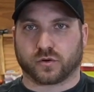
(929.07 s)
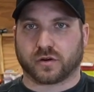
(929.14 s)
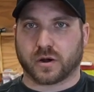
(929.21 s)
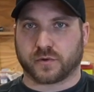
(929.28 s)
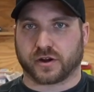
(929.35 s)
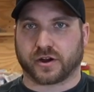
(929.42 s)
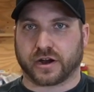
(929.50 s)

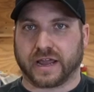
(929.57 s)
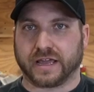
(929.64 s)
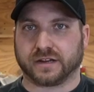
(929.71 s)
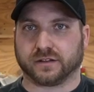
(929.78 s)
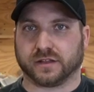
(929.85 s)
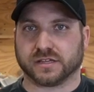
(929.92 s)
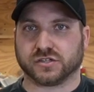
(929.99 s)
right where your
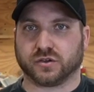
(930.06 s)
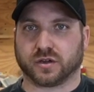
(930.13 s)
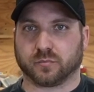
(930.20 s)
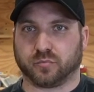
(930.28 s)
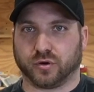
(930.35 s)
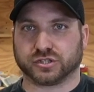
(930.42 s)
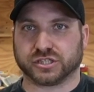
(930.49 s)
handle is, you can
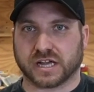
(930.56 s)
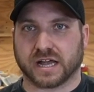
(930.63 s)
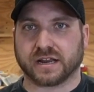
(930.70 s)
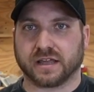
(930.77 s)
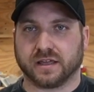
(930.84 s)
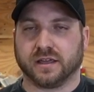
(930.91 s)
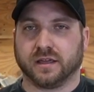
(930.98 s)
push on
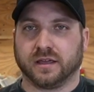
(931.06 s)
it